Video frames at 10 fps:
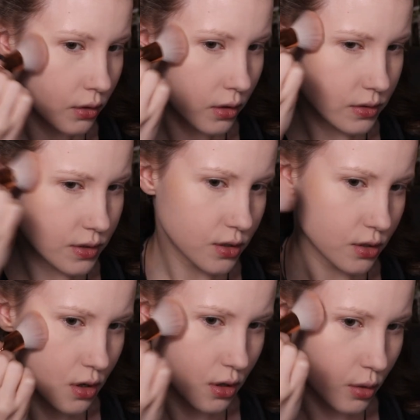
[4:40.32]
And
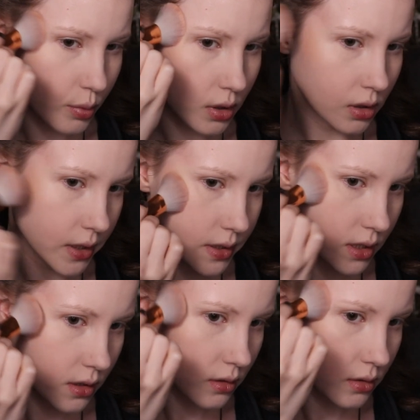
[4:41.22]
start
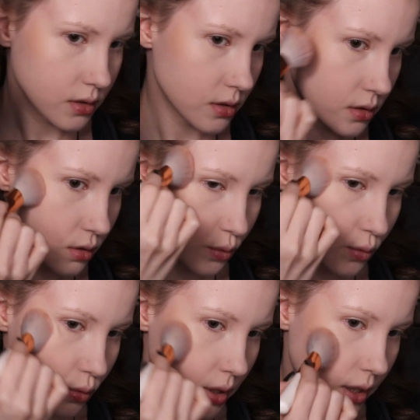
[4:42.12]
placing this
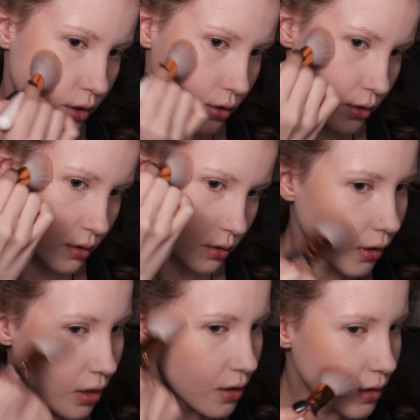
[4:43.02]
right here.
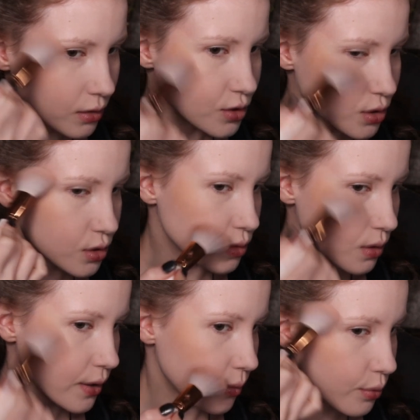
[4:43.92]
And then I'll
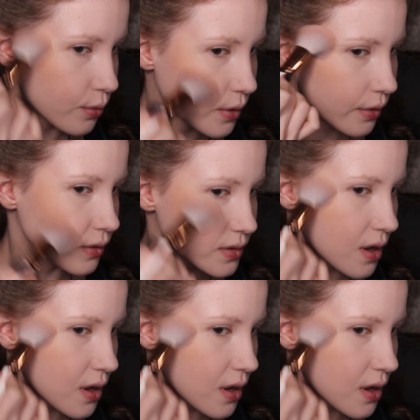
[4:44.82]
try to bring this